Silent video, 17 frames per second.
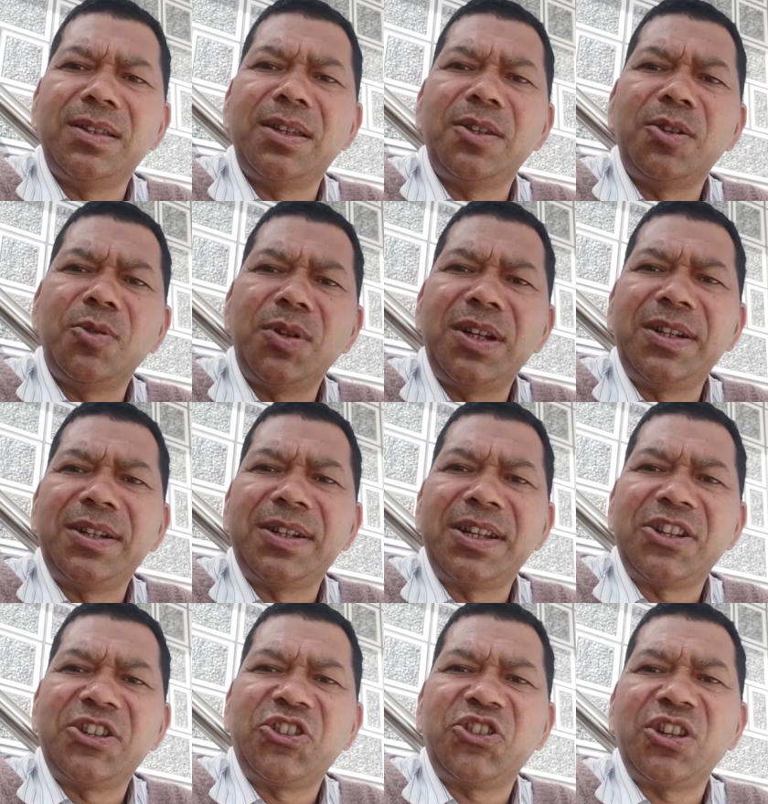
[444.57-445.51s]
the unit
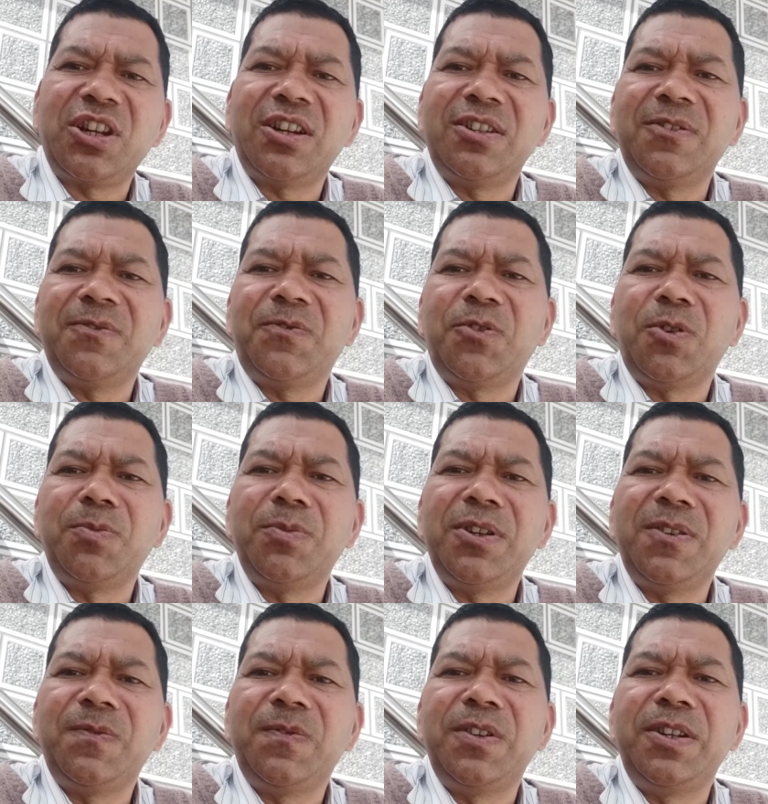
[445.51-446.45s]
test charge from
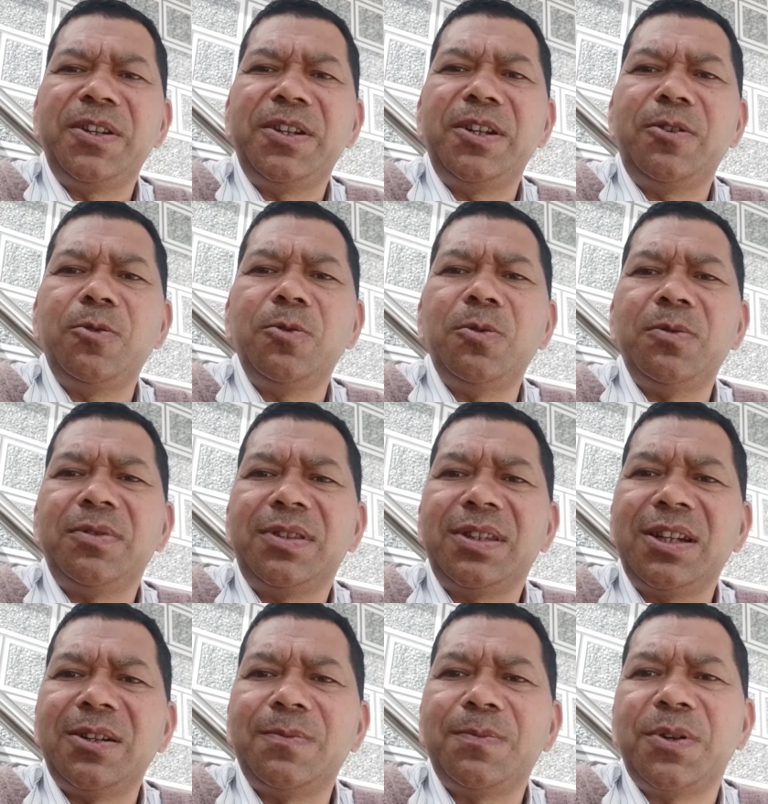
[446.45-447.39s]
infinity to
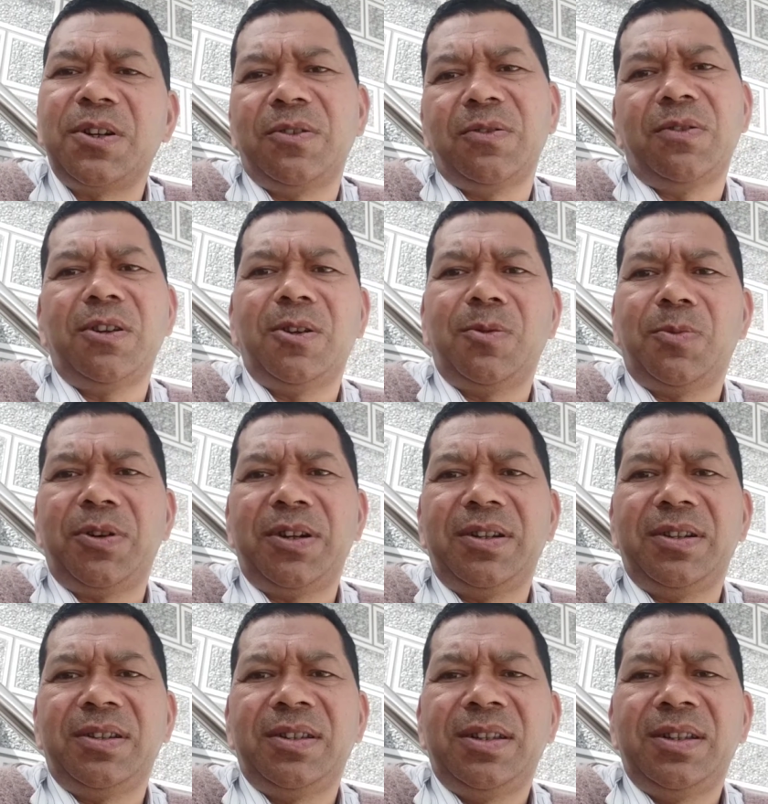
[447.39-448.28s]
that particular point.